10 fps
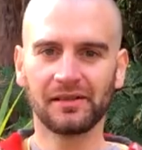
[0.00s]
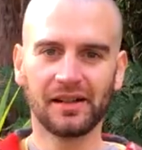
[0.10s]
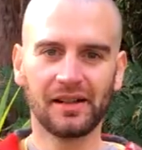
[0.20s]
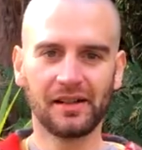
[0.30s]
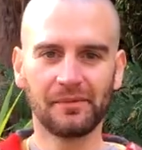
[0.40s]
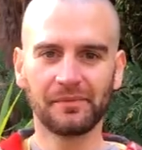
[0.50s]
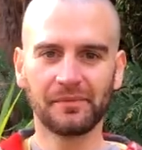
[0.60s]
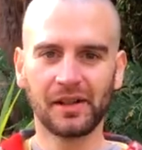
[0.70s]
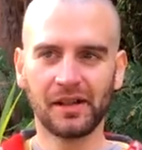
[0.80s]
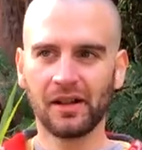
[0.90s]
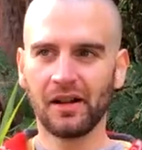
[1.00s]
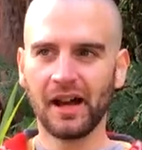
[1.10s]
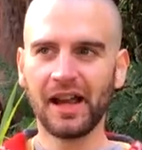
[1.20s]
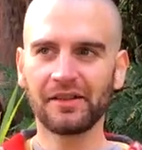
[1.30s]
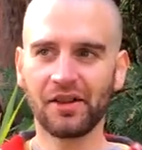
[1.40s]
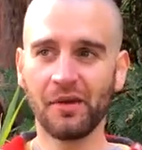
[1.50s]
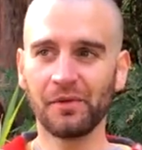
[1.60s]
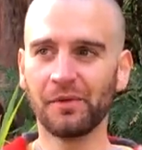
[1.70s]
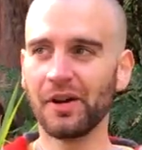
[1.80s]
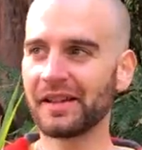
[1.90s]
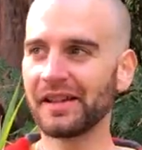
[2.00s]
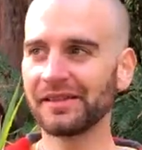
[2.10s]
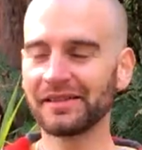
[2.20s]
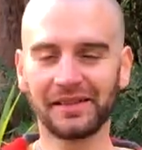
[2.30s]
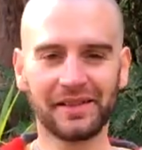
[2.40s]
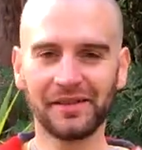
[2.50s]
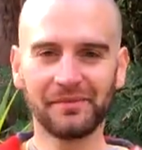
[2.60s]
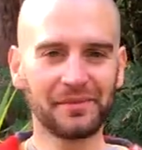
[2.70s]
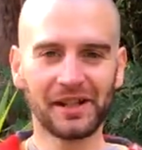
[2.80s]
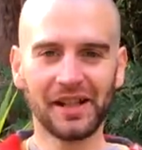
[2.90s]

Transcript: I had trouble working them